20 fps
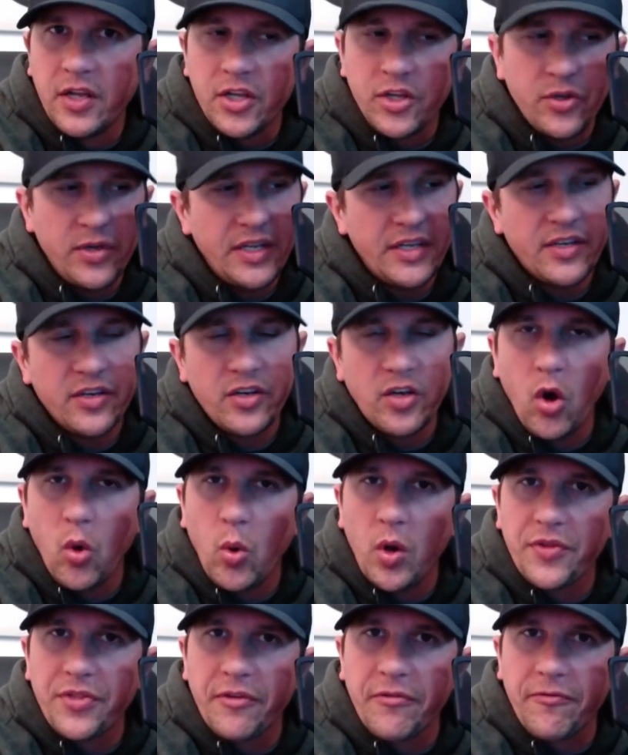you need to know
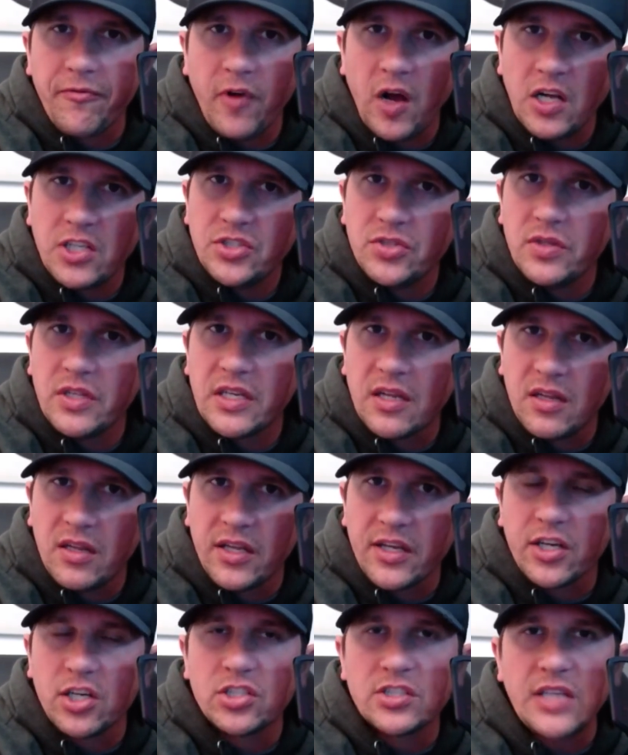what the fraudulent
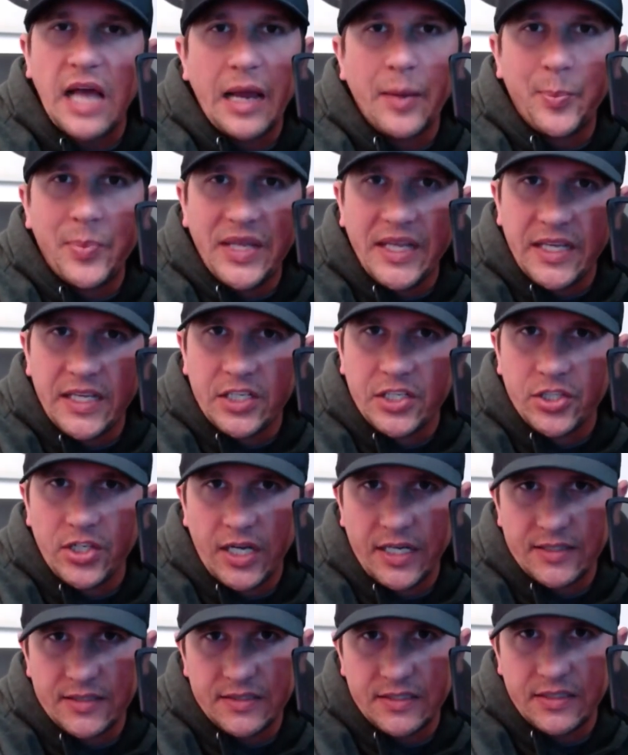clicker's IP
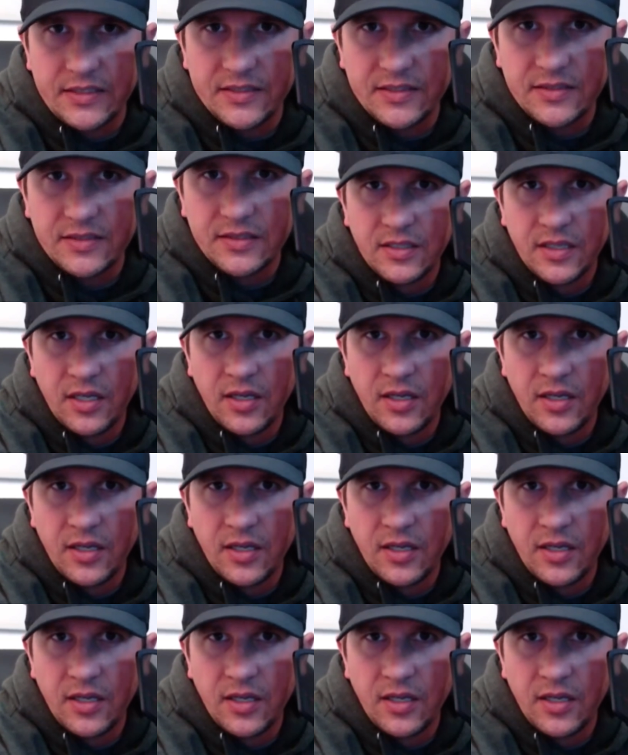address is.